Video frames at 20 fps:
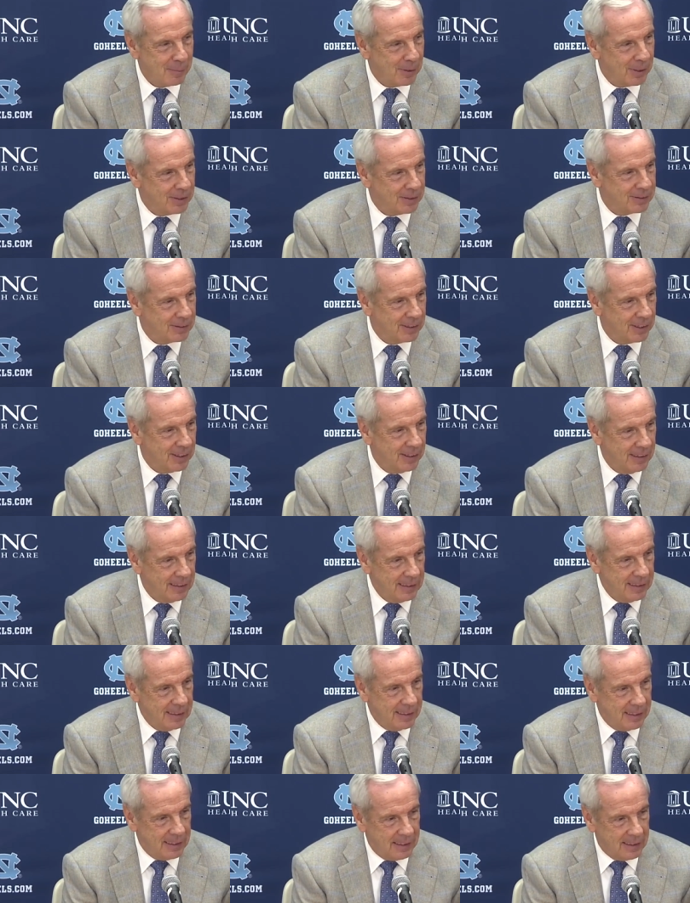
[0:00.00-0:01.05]
but uh,
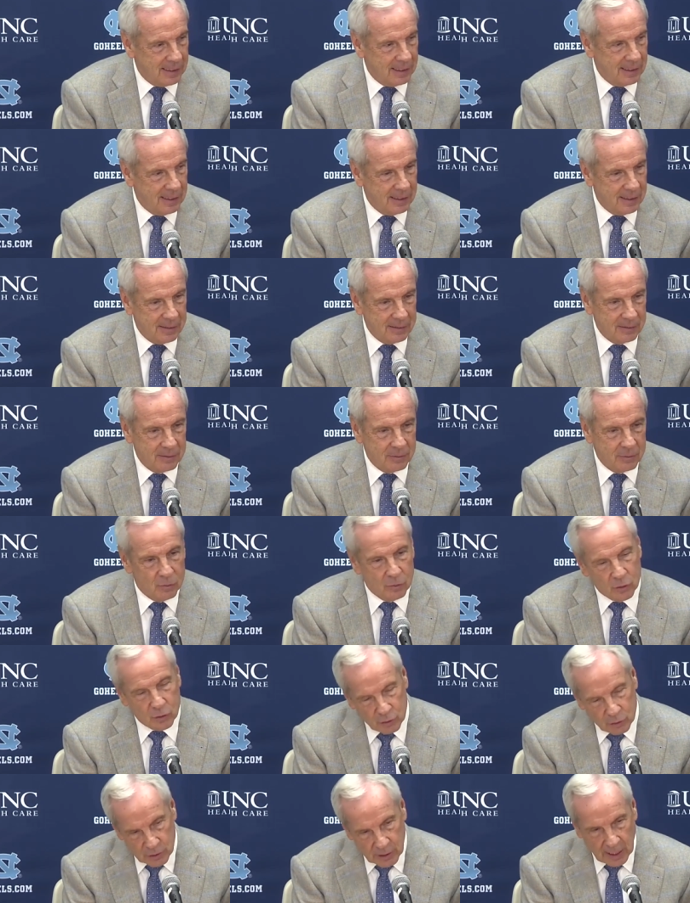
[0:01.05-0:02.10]

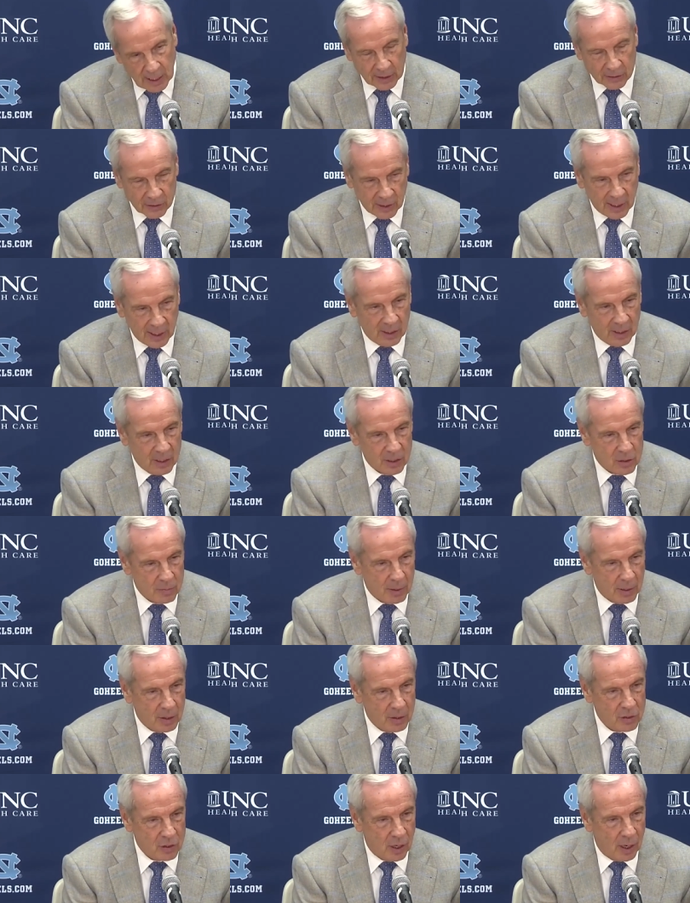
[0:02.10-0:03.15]
uh, Isaiah does a
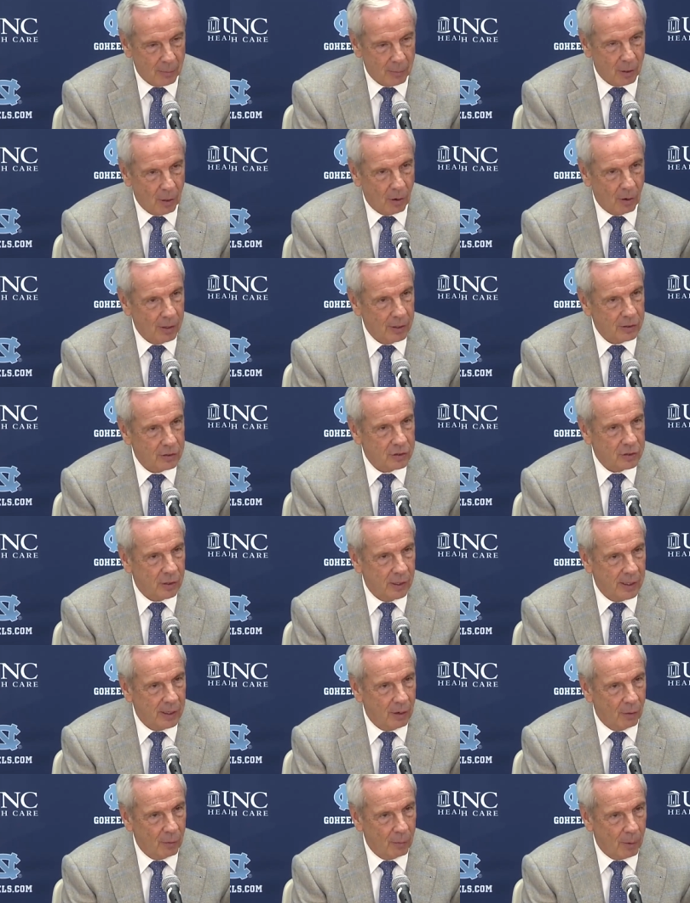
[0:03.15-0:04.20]
better job guarding the
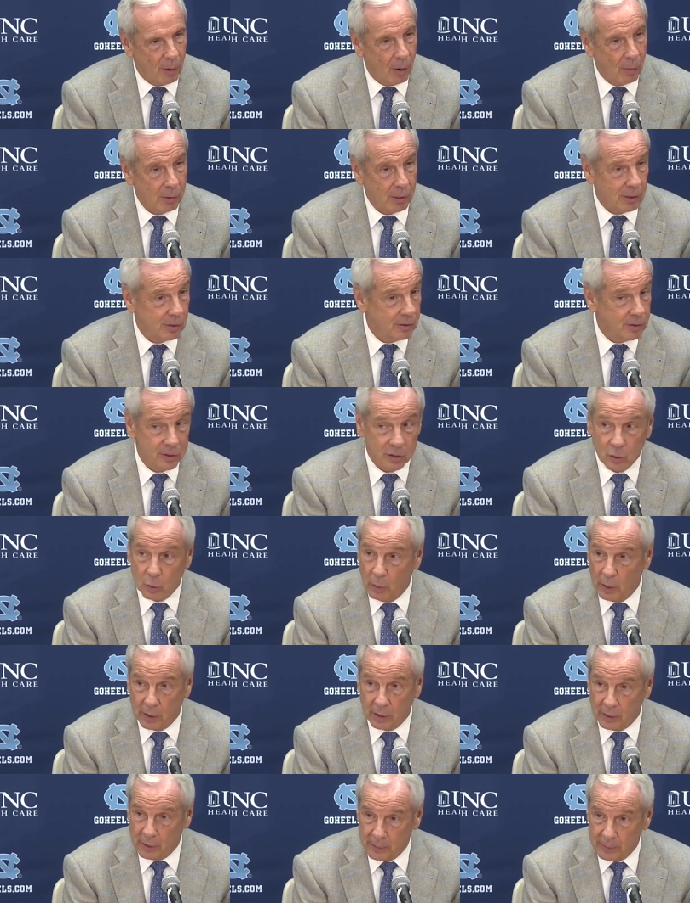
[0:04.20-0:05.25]
screen on the ball because he's
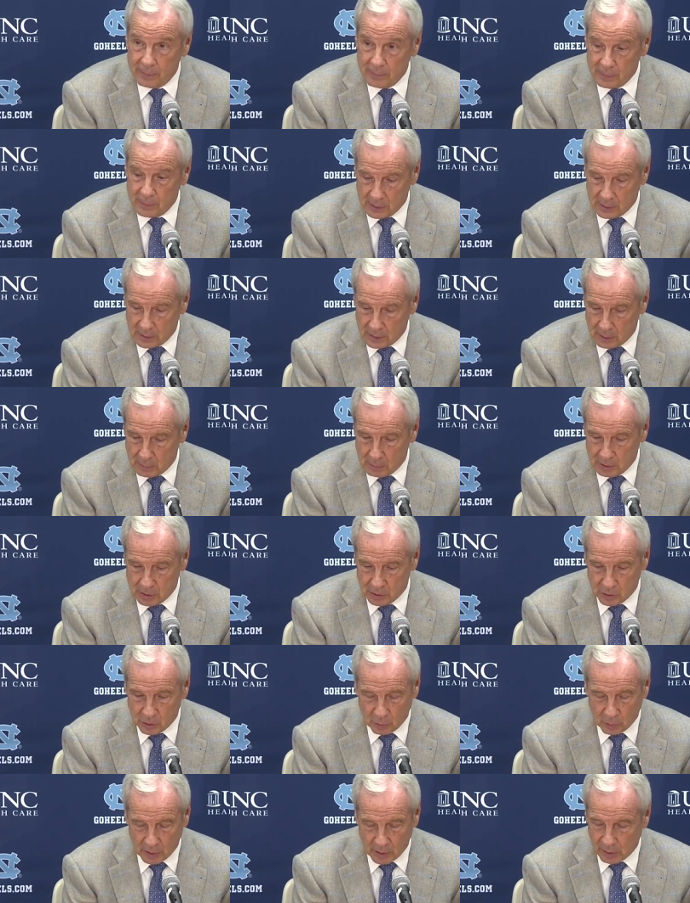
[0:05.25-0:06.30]
quicker. Uh, but
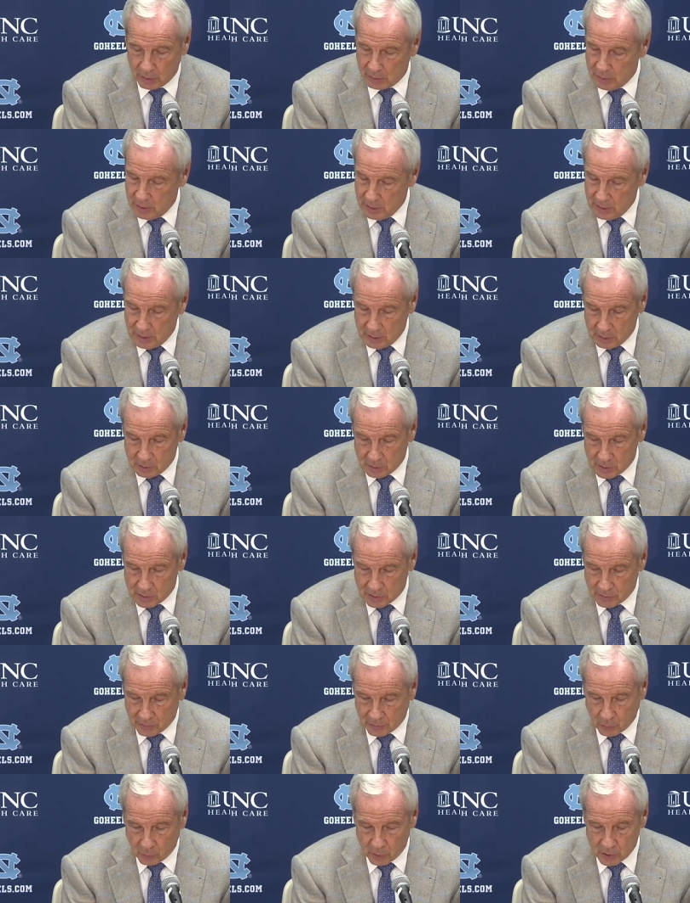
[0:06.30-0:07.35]
Joel was a
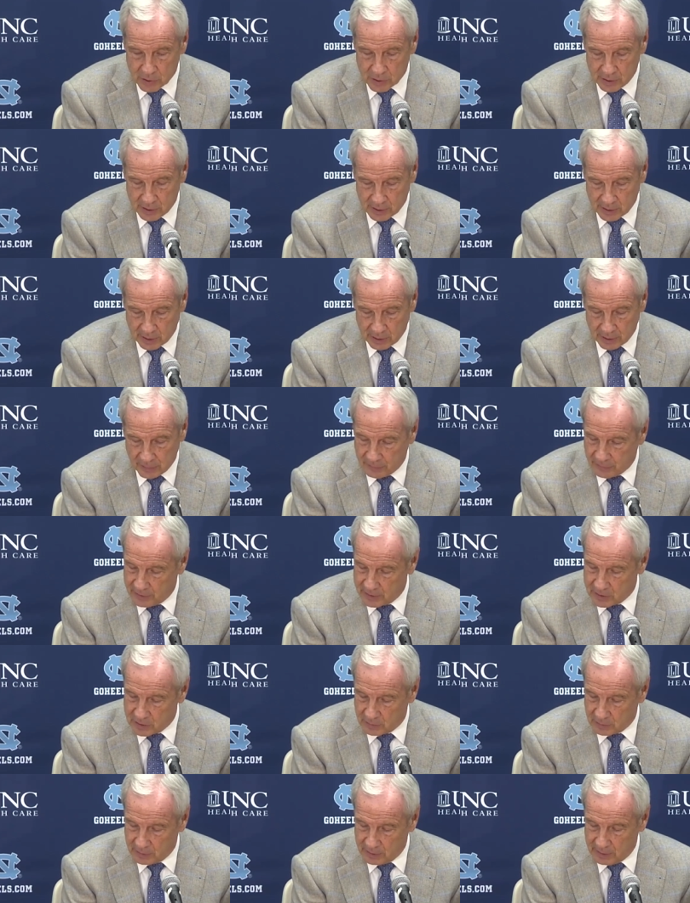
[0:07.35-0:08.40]
force in there
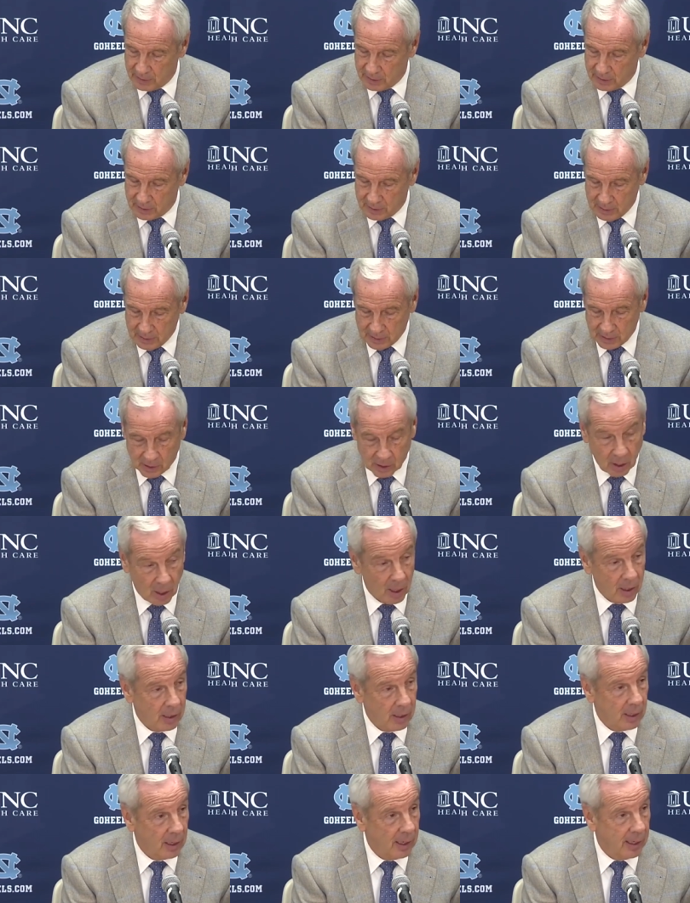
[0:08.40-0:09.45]
defensively, uh,
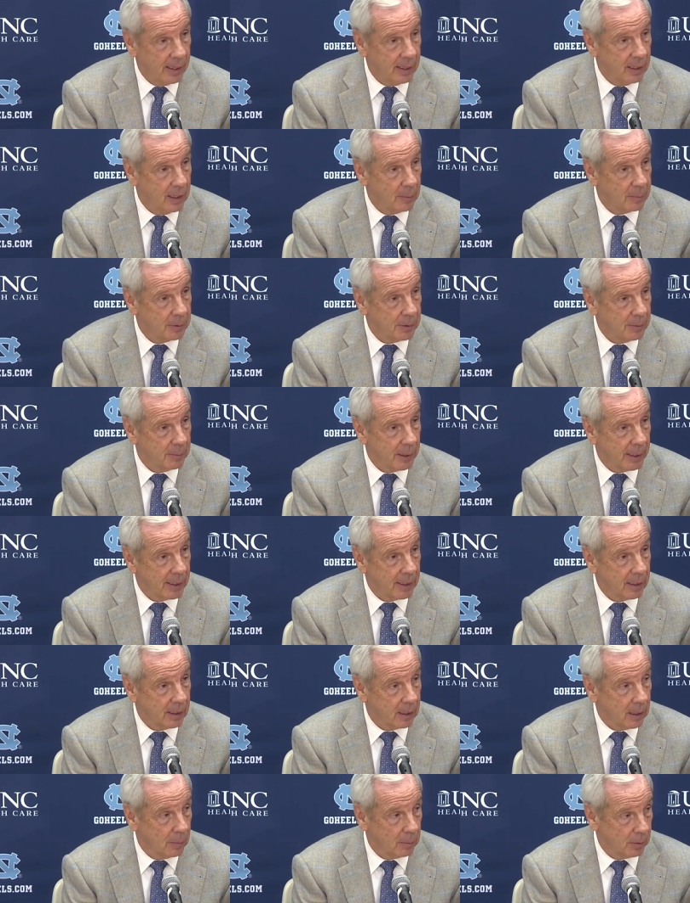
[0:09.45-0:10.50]
clogging the lane up and making
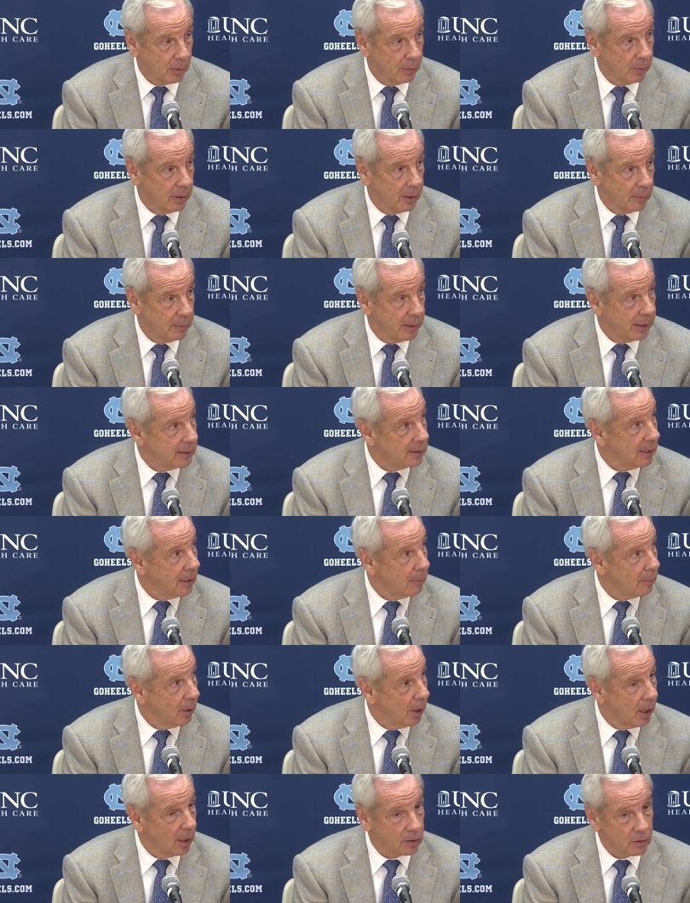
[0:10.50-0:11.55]
a couple of really big time
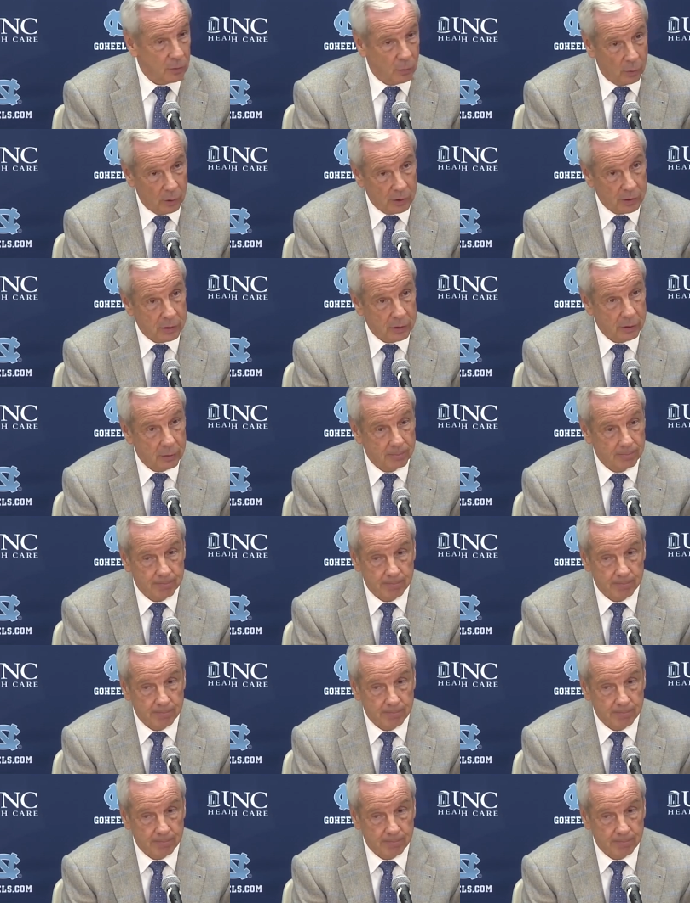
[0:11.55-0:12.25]
blocks for us too.